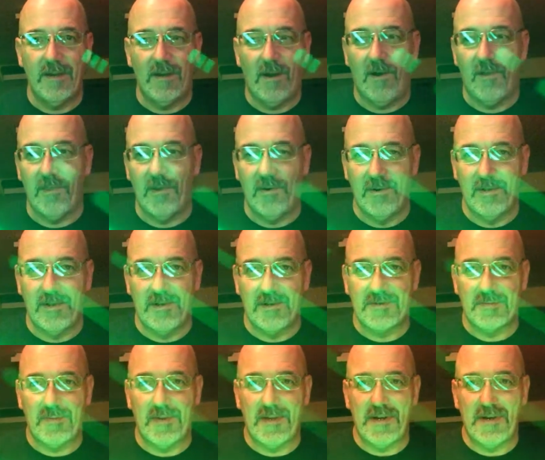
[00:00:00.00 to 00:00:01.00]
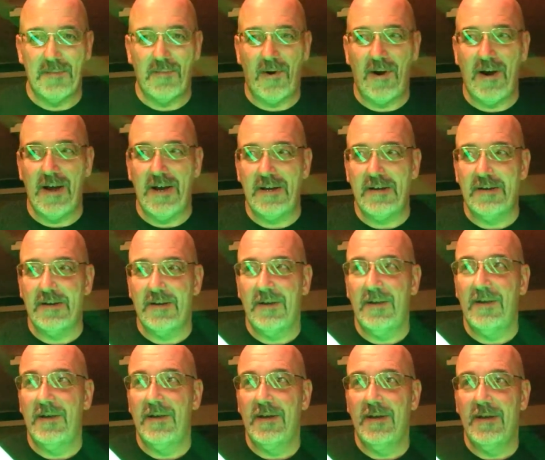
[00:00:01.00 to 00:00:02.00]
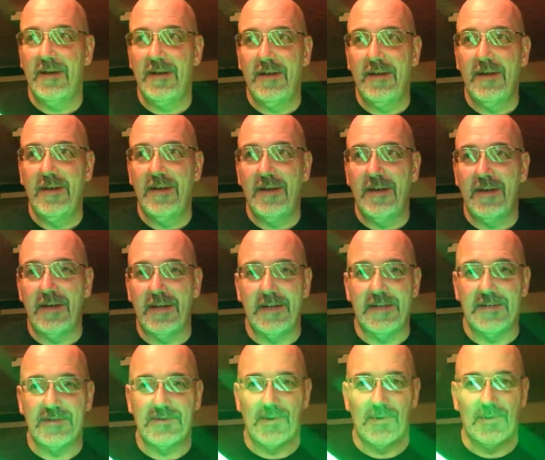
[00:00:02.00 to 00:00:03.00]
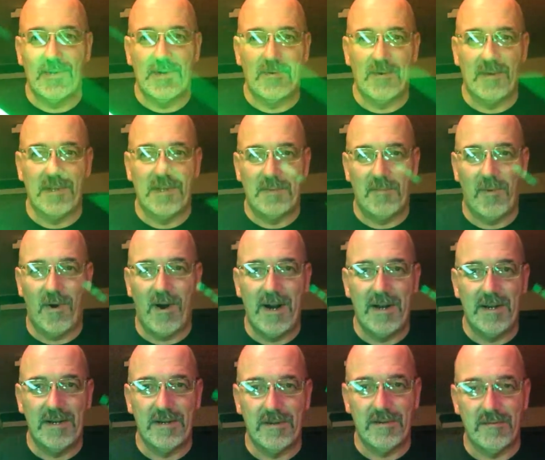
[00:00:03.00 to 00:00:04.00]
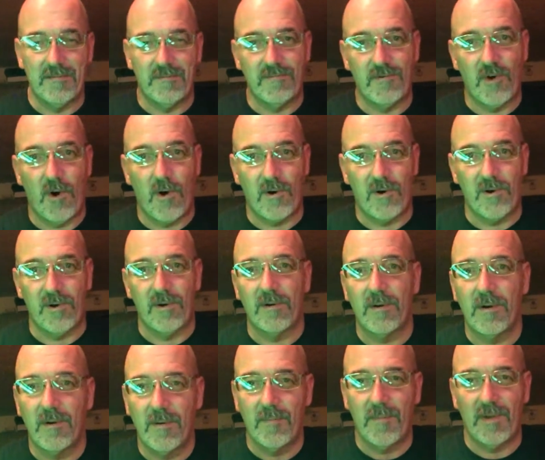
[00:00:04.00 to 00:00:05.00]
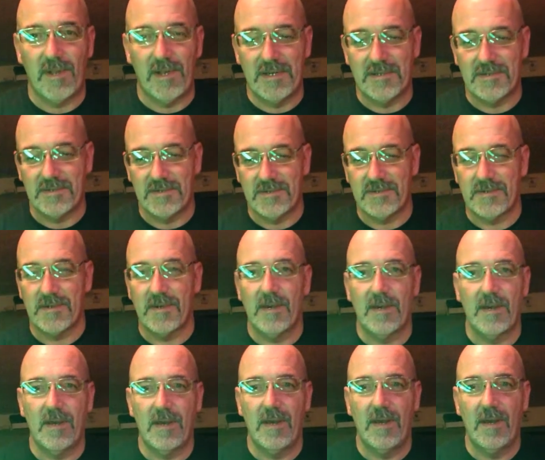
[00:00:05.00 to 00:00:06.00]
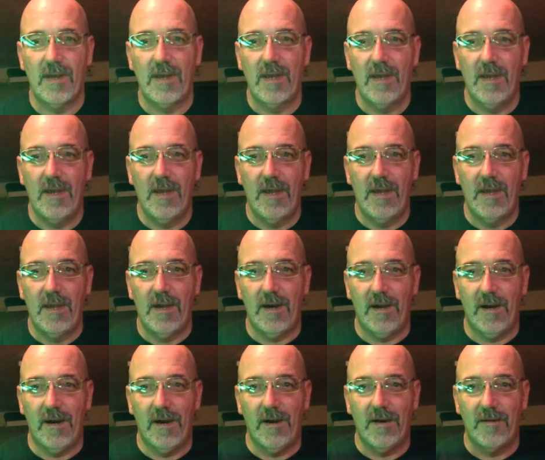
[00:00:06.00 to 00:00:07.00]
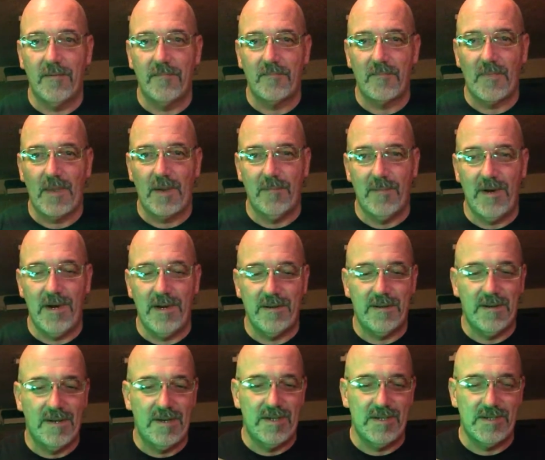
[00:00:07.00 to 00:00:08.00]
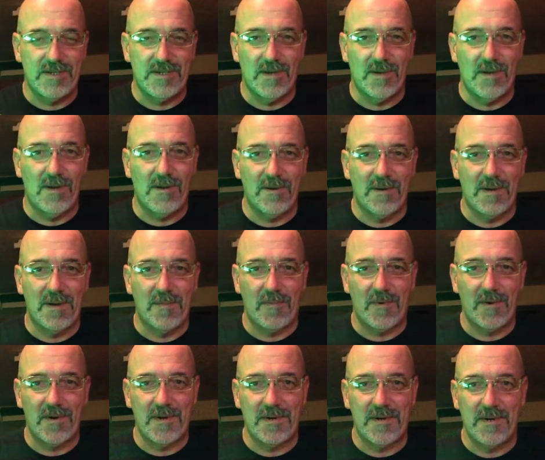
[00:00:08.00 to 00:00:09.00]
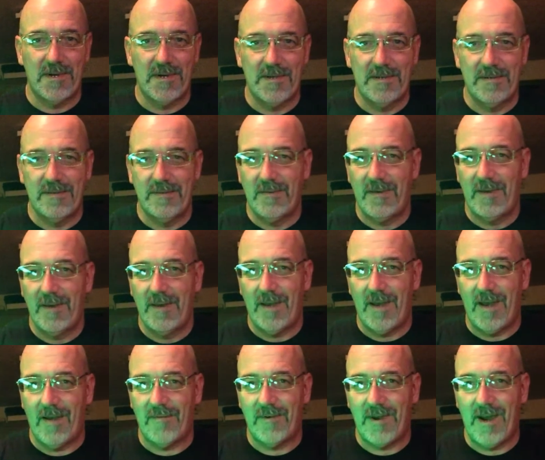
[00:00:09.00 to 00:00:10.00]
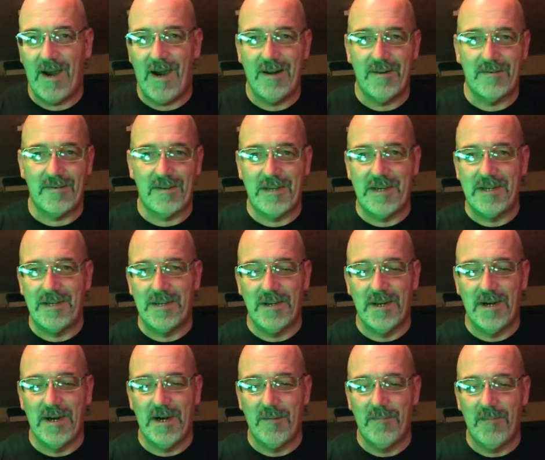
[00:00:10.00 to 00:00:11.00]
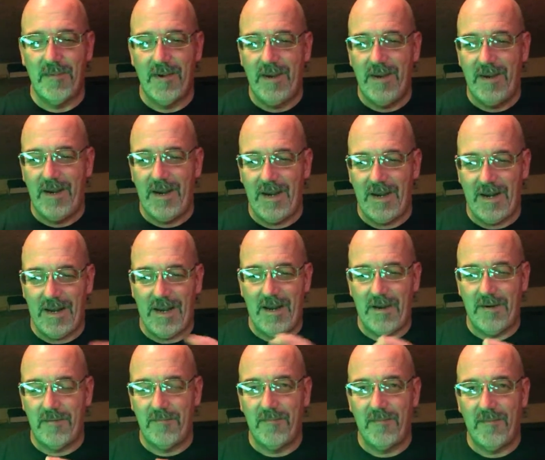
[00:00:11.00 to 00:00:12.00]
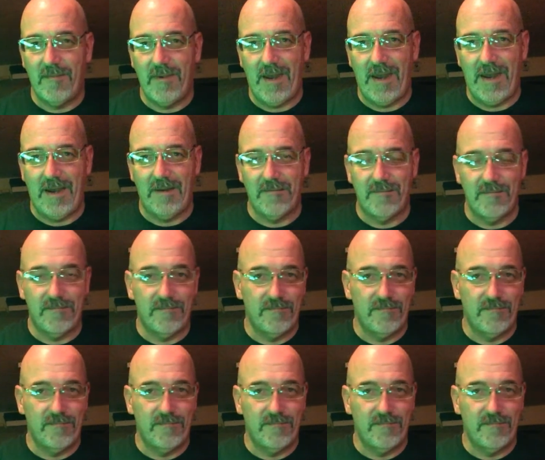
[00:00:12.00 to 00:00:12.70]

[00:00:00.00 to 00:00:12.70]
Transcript: although it looks plenty bright, it's only really bright in darker places. But it's still holding up pretty good. I've kind of cleaned it up, and I have